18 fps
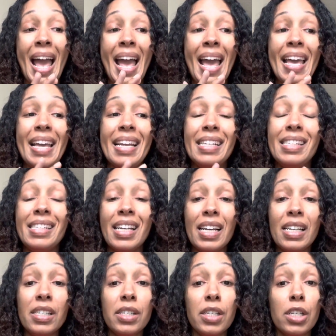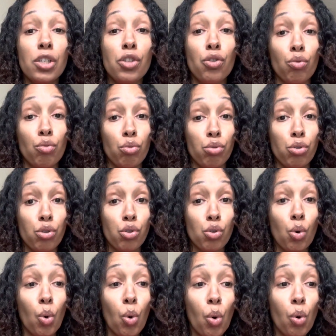He does this through
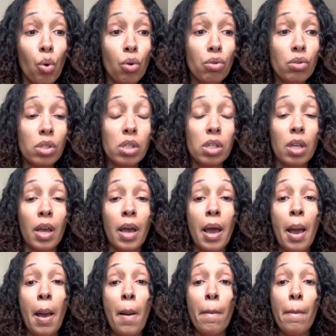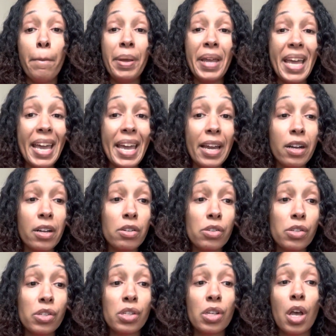schools,
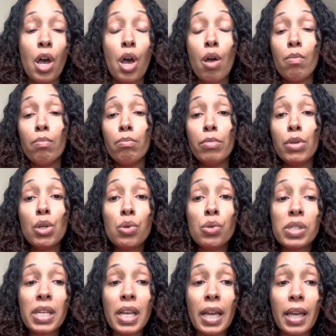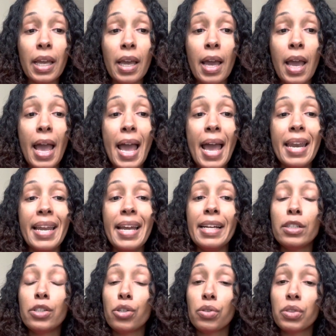peers, music, and
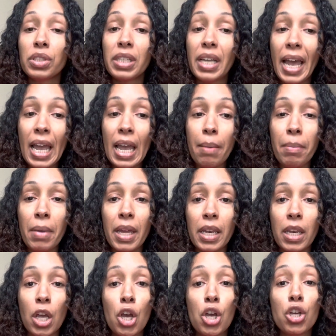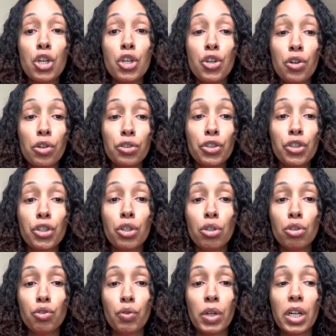entertainment your
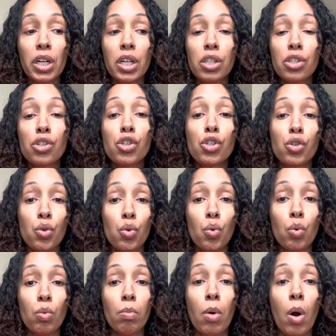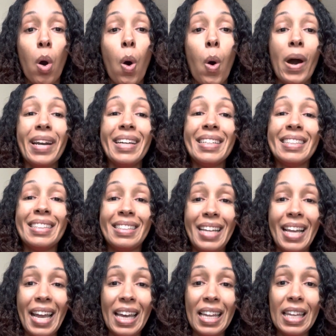children consume on a
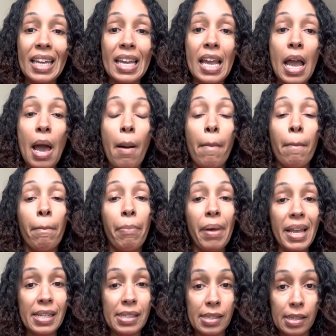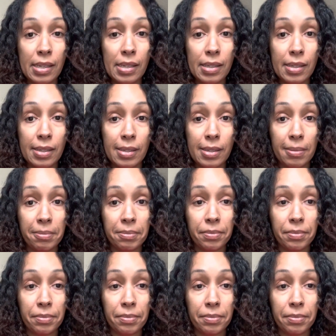daily basis.